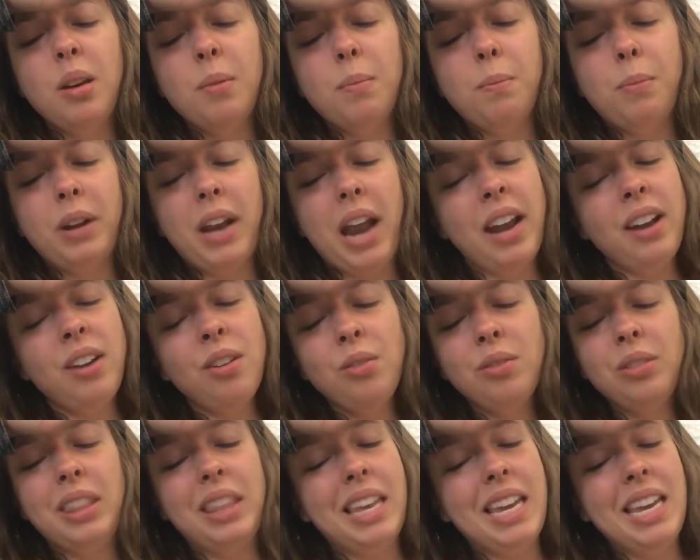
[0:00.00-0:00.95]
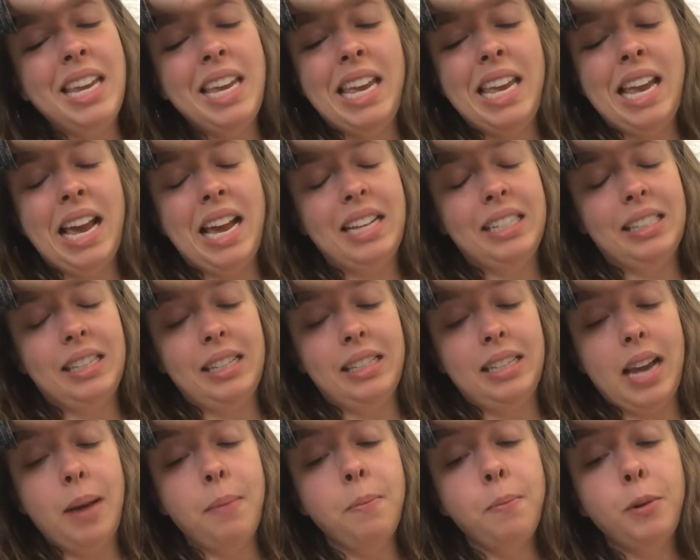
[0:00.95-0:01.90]
But I don't think he has a
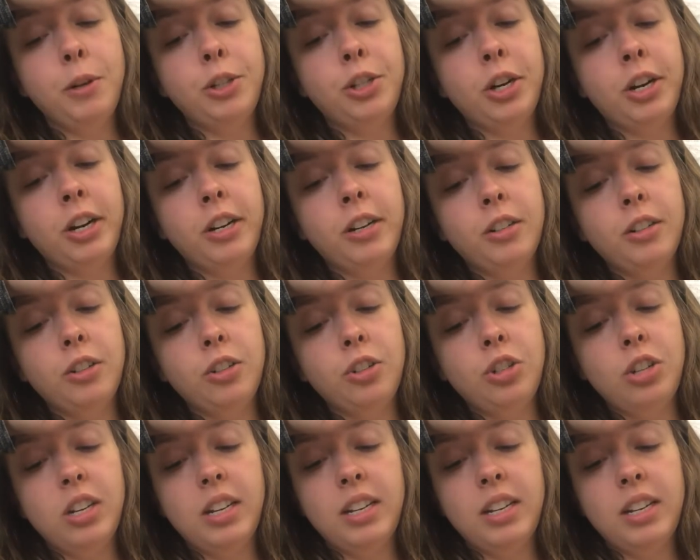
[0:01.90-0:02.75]
temperature, she